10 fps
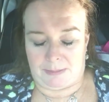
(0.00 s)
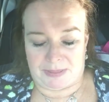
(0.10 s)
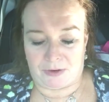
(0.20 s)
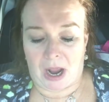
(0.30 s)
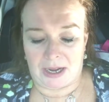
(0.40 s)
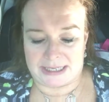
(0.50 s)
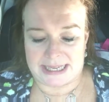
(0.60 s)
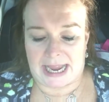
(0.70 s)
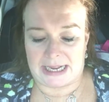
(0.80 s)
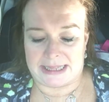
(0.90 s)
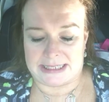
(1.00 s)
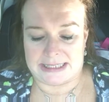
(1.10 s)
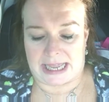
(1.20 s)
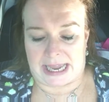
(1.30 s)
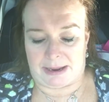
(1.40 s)
but they're all exactly the
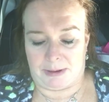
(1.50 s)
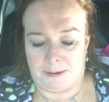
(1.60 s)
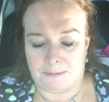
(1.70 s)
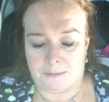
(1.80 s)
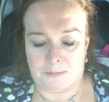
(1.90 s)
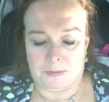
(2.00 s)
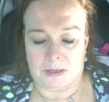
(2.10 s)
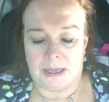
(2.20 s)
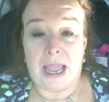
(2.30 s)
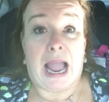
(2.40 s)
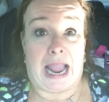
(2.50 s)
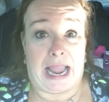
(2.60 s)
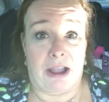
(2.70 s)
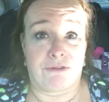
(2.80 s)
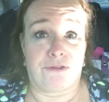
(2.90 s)
same. I
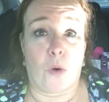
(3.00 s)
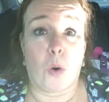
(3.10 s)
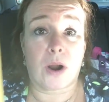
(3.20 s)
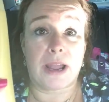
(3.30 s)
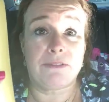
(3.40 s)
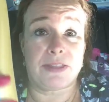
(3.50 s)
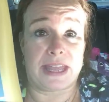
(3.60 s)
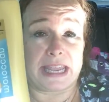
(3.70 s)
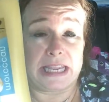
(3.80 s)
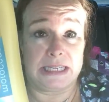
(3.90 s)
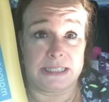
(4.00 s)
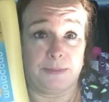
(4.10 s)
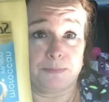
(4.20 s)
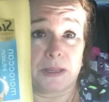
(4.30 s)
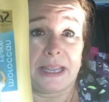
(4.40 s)
got four of these.
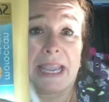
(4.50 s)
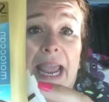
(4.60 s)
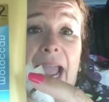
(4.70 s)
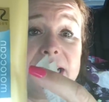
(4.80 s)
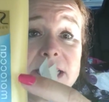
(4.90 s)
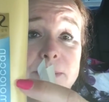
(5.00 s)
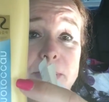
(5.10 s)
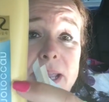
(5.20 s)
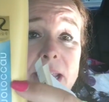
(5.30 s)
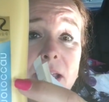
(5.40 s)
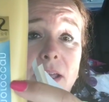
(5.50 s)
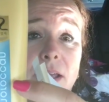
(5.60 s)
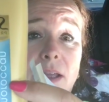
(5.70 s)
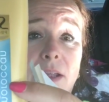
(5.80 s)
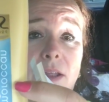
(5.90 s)
It has to be
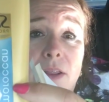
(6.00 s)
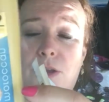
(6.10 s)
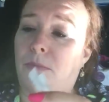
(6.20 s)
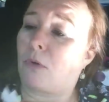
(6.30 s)
the